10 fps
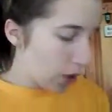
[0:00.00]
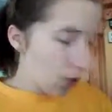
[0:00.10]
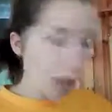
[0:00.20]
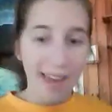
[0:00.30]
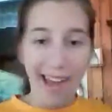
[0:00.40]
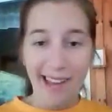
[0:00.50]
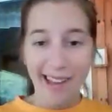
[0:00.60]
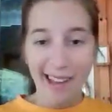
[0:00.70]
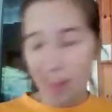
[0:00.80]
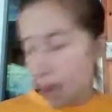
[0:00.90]
and I
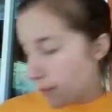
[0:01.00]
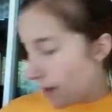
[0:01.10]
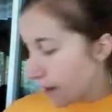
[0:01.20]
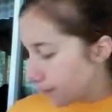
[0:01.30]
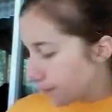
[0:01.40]
like that about it.